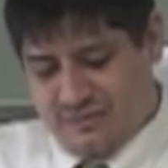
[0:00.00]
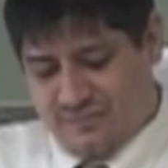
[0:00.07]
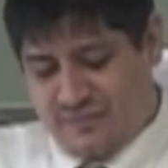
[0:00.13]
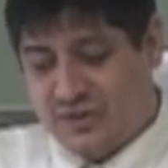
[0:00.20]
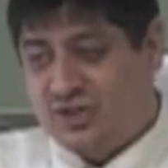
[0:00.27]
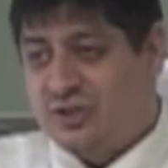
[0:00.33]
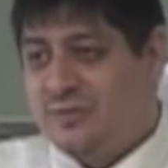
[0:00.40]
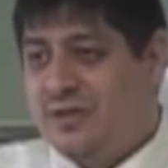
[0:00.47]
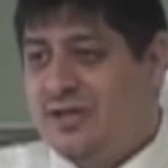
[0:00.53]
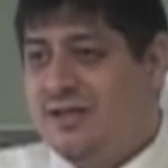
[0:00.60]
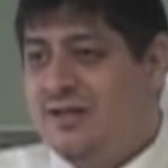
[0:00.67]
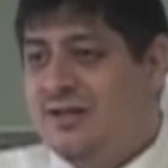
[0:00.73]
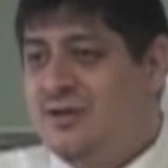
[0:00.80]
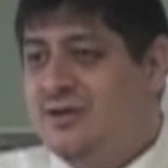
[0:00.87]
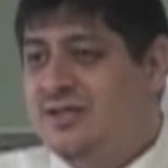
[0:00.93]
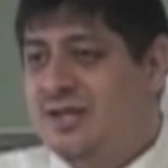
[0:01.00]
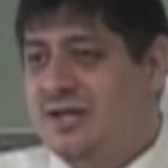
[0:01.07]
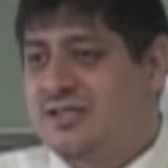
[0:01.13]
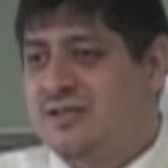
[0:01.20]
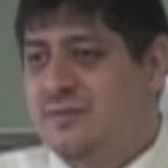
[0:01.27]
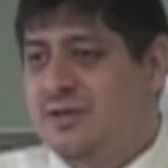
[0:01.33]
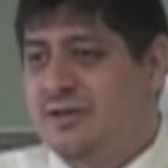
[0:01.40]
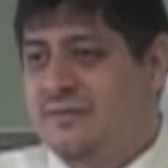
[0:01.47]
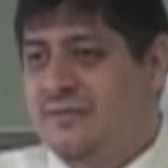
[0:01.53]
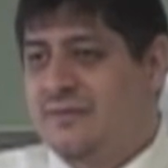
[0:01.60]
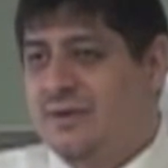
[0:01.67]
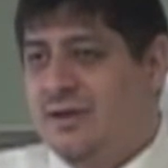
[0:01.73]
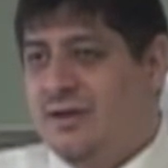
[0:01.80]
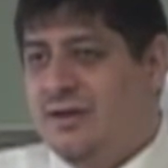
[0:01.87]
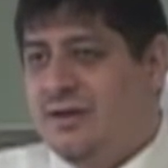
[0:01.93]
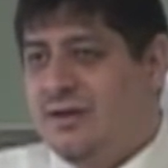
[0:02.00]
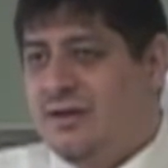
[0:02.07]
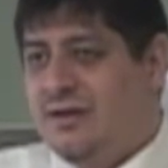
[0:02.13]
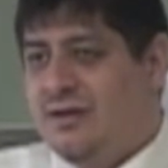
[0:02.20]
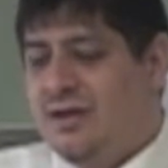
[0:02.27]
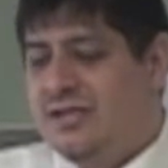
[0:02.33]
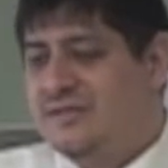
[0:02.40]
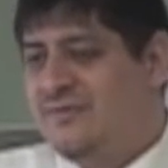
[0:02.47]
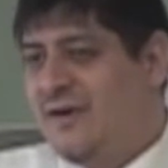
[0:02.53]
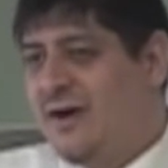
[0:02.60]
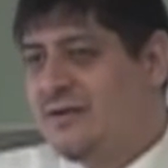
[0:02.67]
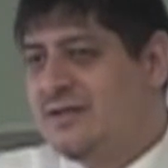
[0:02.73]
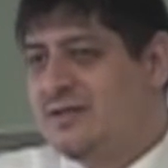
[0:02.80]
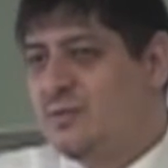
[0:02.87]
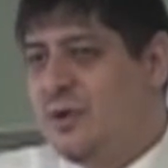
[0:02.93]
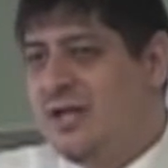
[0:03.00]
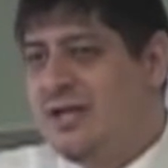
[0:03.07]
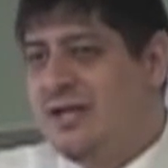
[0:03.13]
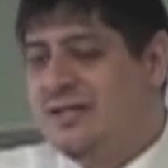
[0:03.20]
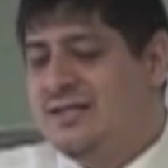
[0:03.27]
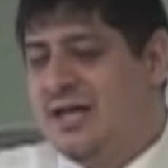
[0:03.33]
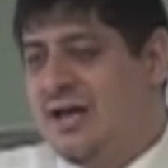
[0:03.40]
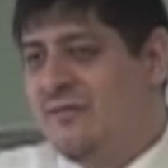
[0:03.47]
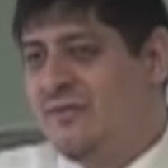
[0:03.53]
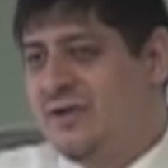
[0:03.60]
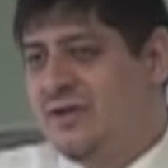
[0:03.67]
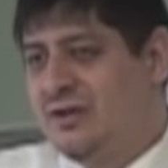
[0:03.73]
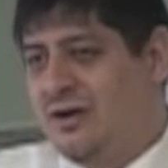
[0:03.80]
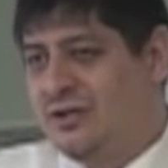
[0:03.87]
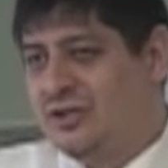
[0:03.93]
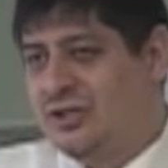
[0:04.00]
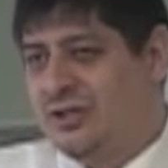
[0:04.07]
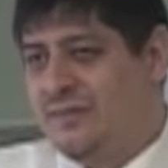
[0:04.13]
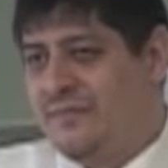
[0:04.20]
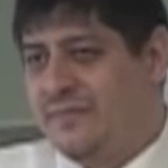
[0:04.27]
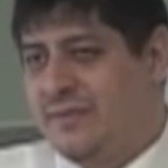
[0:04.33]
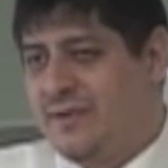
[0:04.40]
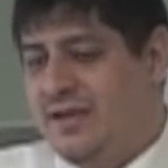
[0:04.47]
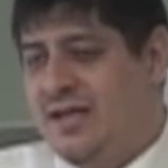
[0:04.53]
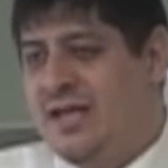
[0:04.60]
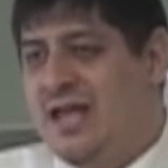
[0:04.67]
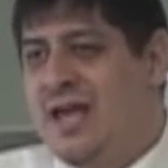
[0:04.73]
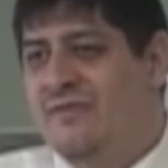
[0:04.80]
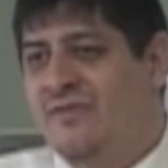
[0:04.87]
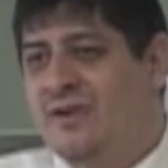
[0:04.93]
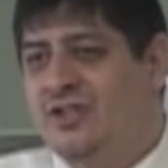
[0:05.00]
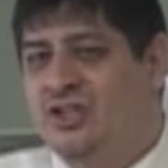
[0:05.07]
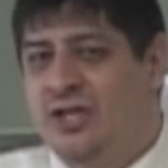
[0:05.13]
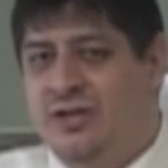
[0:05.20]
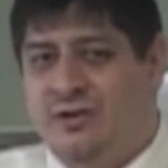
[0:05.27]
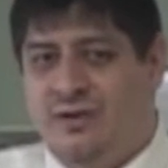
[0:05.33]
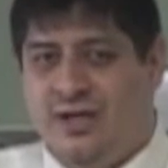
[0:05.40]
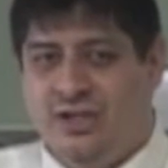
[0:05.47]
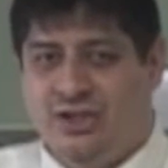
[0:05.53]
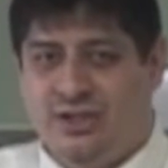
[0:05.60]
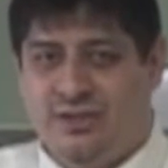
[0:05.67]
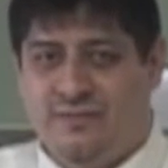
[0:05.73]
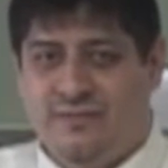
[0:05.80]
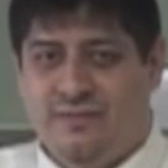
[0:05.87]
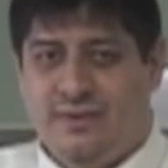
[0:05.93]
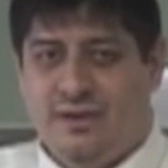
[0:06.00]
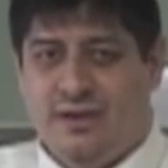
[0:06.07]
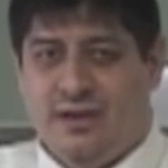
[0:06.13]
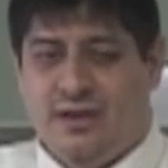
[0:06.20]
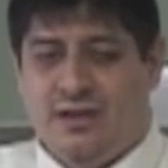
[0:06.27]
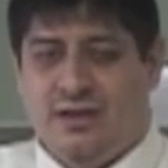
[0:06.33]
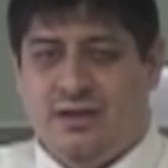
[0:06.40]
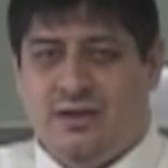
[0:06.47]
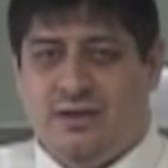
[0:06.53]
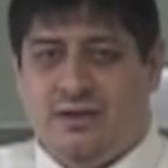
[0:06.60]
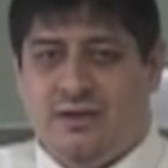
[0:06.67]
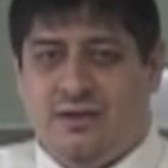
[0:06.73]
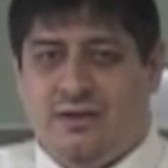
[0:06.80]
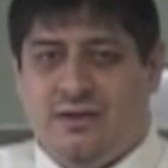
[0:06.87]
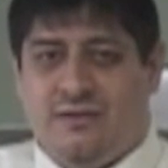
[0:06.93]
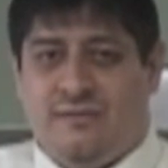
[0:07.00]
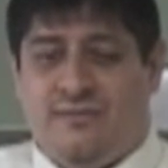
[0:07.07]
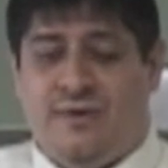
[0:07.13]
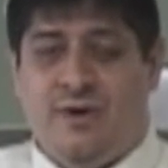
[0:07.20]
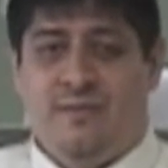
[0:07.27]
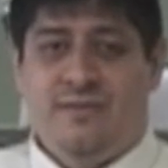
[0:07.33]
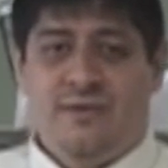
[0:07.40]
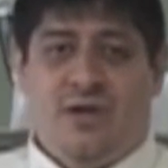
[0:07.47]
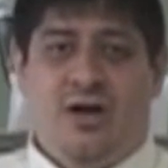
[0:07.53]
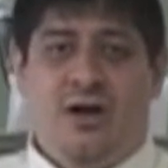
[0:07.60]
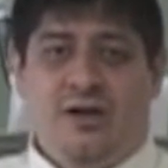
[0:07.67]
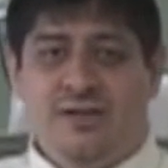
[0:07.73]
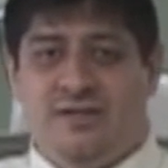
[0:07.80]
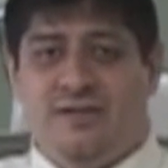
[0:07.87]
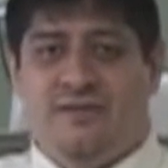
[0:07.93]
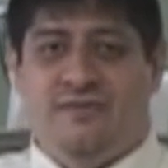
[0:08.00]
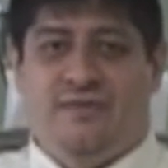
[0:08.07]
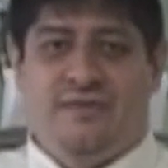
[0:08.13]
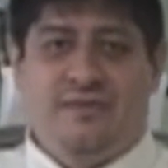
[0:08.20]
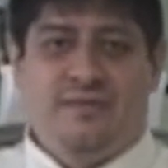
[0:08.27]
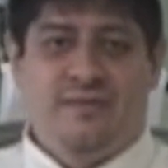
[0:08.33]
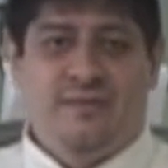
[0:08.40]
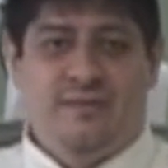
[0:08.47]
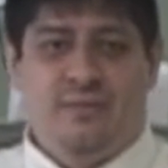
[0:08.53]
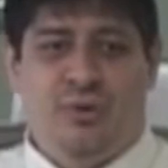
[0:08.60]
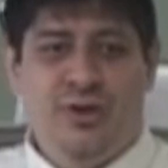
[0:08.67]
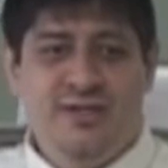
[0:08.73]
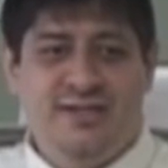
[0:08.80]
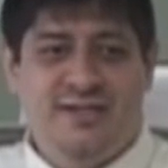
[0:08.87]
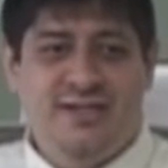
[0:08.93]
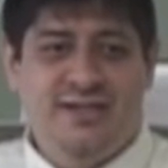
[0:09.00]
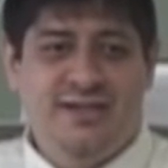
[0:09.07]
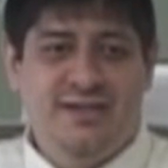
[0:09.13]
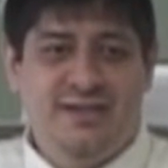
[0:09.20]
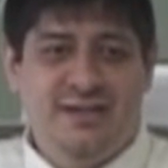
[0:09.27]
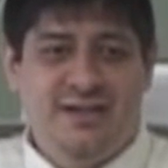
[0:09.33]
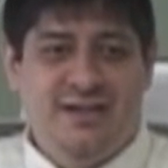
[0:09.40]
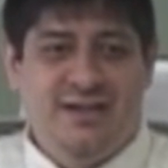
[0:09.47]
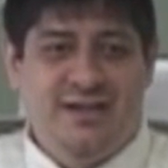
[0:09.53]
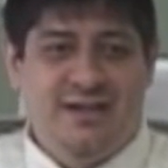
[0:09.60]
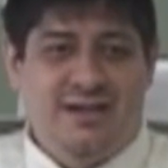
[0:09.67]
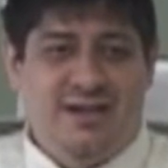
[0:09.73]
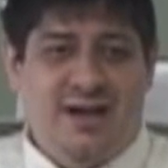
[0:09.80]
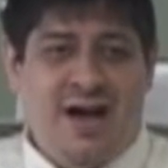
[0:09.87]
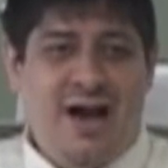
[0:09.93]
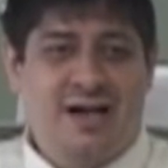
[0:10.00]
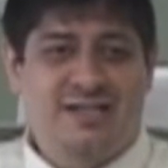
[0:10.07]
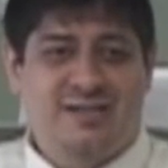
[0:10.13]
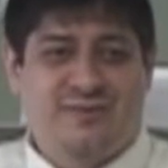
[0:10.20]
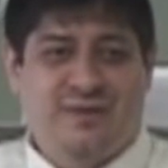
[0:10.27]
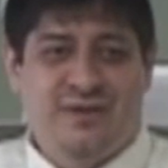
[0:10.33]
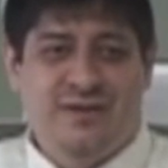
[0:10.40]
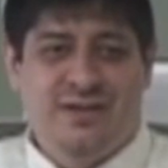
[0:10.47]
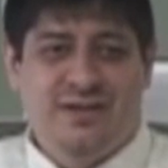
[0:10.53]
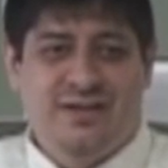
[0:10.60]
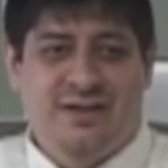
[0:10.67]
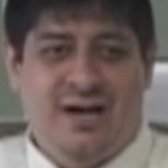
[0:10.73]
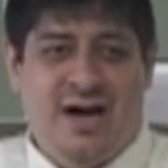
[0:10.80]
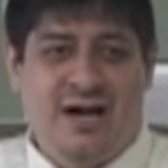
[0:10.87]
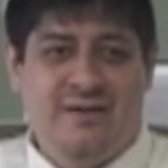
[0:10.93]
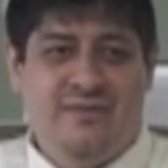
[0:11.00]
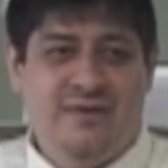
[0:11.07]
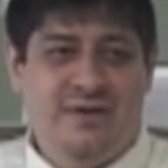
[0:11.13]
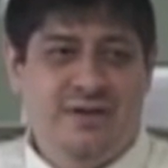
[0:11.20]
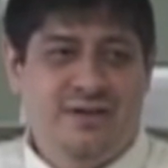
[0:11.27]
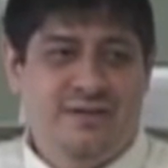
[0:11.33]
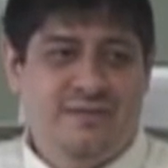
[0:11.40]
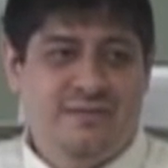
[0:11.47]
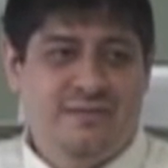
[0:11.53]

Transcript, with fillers: fishermen in the New Testament, has found its way into every culture, in every generation, from the halls of Princeton, Oxford, Harvard,